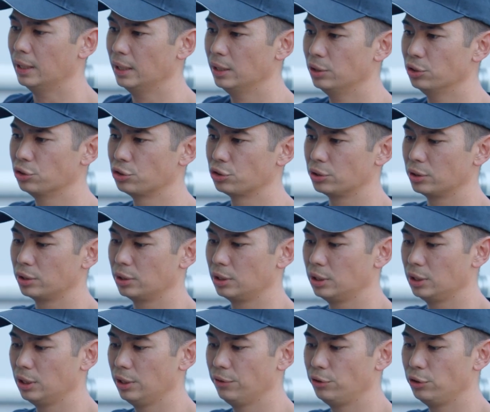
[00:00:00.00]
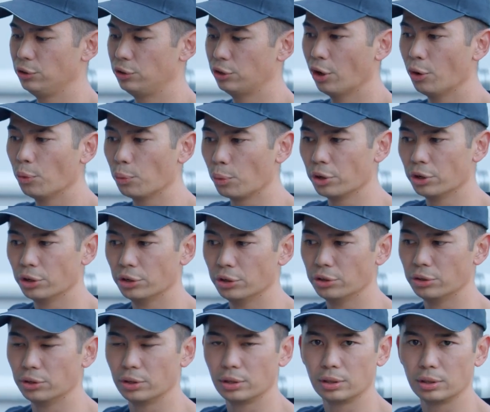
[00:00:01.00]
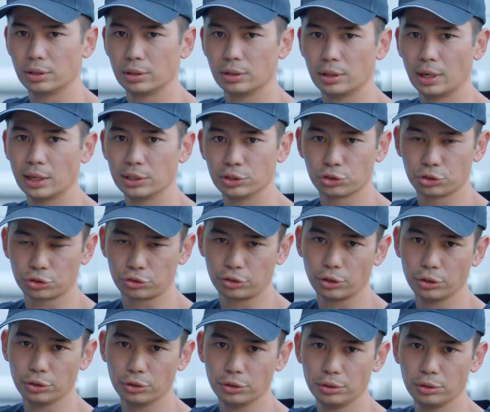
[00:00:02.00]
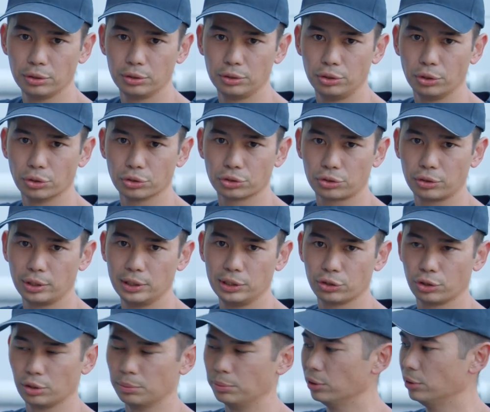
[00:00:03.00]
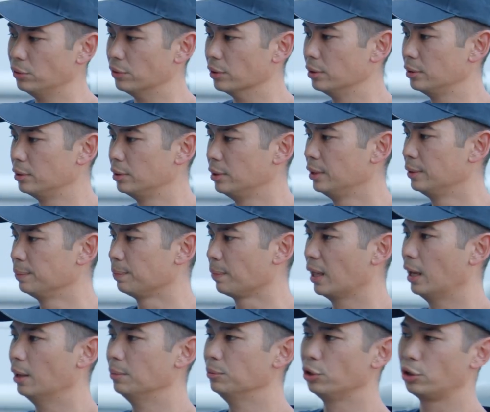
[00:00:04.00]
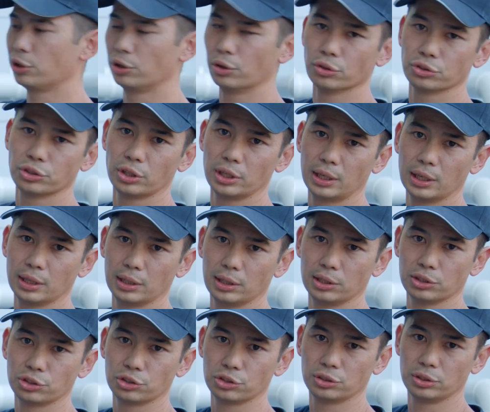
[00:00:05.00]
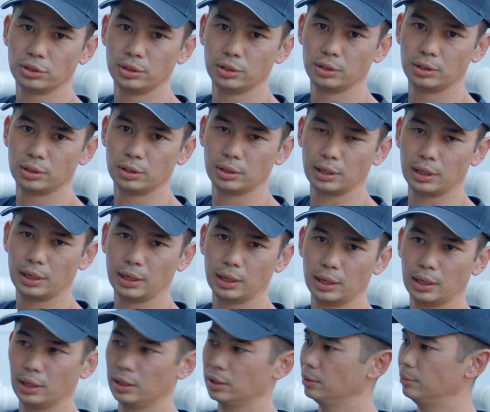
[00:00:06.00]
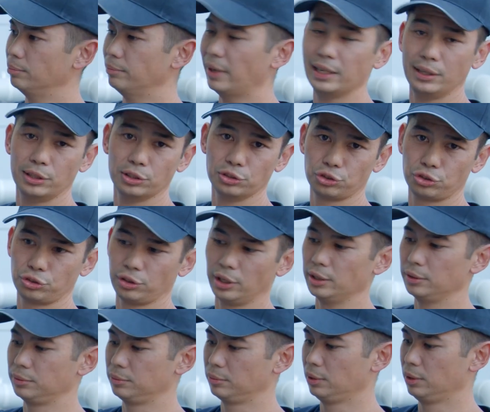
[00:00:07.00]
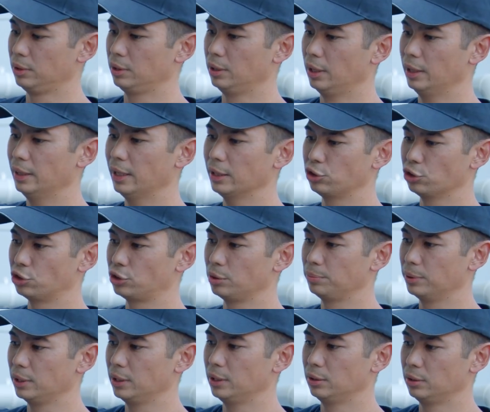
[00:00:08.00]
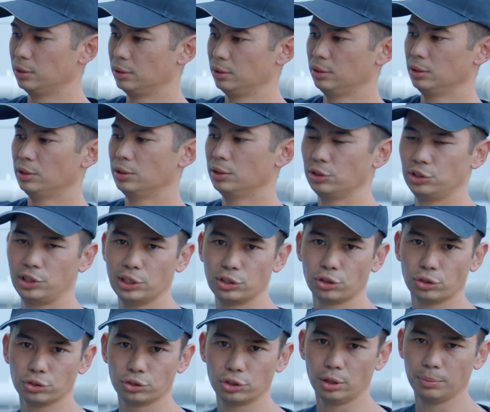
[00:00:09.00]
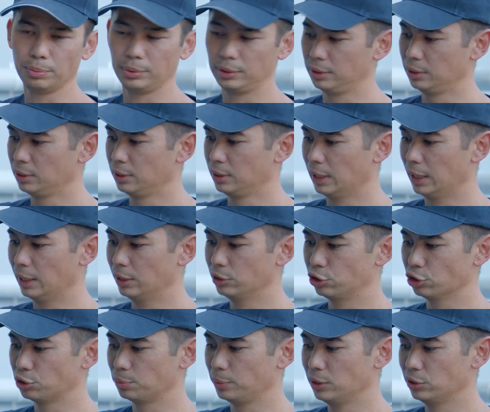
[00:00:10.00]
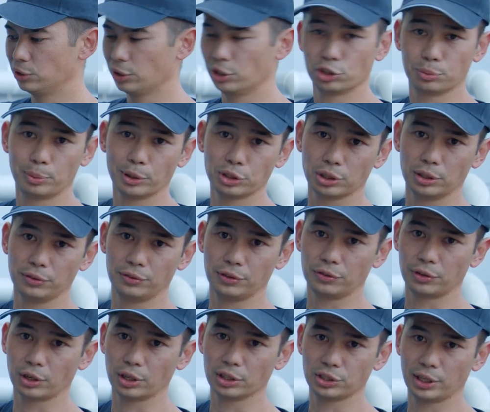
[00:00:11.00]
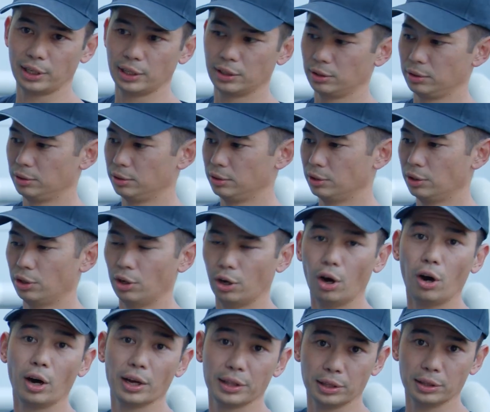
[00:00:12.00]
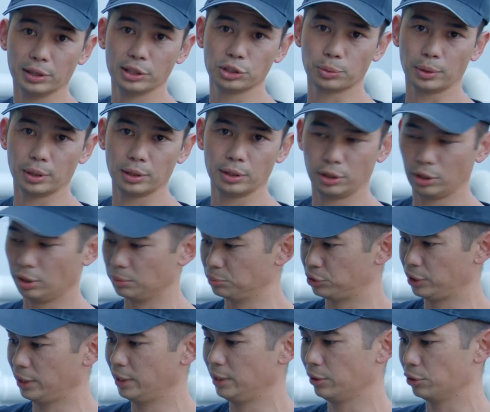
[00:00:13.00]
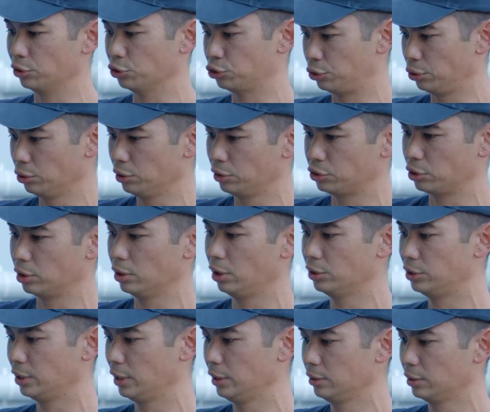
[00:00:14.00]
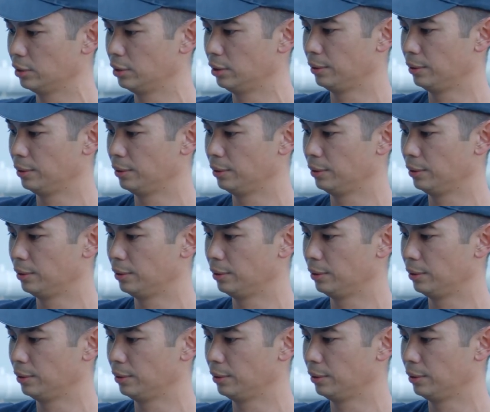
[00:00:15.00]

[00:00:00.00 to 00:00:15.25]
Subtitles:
is, if you don't want to unscrew your screen to remove it, you can also get this maintenance tray. And that just simply sits on top, and it just means that, especially if you've got a tank higher than this one, and I'm standing on a stool, it's a low tank,